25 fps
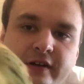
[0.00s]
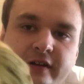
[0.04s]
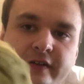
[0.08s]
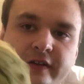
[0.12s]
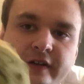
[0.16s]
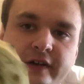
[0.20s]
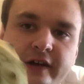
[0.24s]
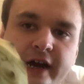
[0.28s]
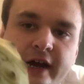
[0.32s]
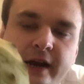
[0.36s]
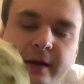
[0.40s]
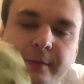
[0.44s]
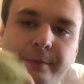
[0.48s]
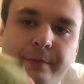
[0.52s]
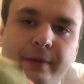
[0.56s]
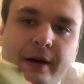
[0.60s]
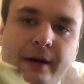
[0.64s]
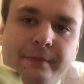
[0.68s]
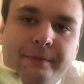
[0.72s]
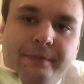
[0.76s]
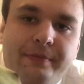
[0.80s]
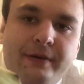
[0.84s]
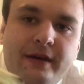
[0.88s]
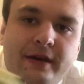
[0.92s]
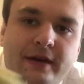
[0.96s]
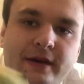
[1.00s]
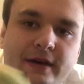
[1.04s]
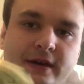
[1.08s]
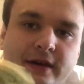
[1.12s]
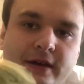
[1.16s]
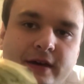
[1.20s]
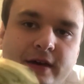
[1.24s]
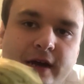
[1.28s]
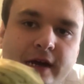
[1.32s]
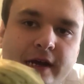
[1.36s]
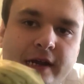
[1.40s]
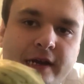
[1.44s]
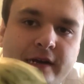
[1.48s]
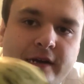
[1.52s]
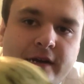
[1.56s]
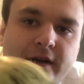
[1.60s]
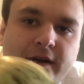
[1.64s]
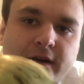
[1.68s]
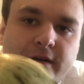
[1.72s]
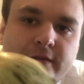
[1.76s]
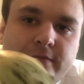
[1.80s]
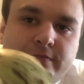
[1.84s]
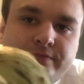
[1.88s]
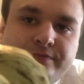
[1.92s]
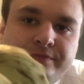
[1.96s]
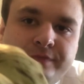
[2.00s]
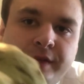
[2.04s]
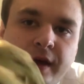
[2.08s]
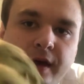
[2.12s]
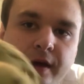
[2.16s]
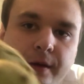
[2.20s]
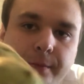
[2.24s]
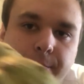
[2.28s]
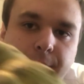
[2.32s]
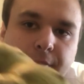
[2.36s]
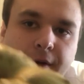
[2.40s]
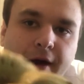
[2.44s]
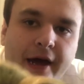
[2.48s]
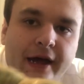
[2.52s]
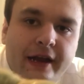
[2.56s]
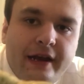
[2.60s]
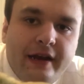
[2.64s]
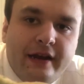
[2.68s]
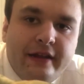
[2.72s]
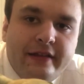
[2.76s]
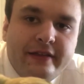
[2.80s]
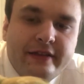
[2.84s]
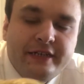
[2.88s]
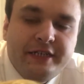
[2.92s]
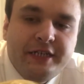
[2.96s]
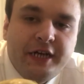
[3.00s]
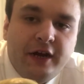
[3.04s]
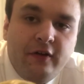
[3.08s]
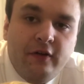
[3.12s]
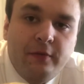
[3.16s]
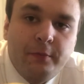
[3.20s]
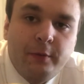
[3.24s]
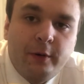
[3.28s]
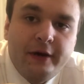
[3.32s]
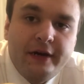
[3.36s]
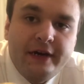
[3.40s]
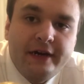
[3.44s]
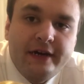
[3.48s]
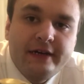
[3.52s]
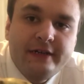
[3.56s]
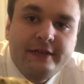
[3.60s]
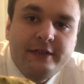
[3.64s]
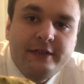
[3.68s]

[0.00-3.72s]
and they're kind of bumpy, and but cherry moya